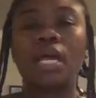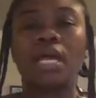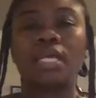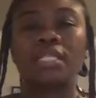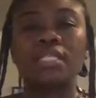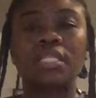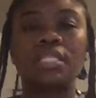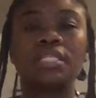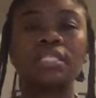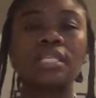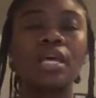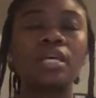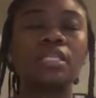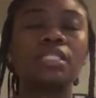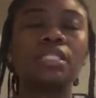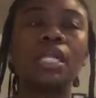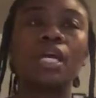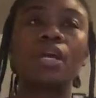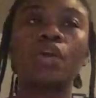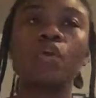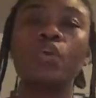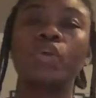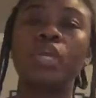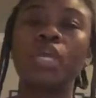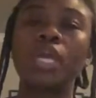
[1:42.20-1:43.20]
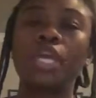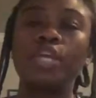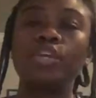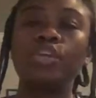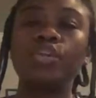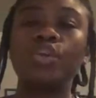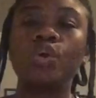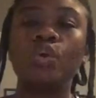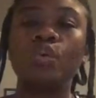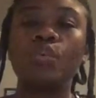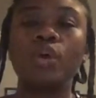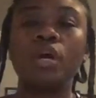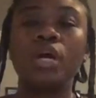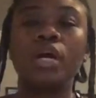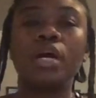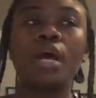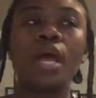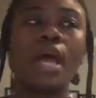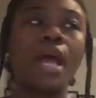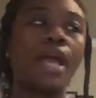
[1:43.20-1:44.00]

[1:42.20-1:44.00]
lies, because I was like, okay, you know what,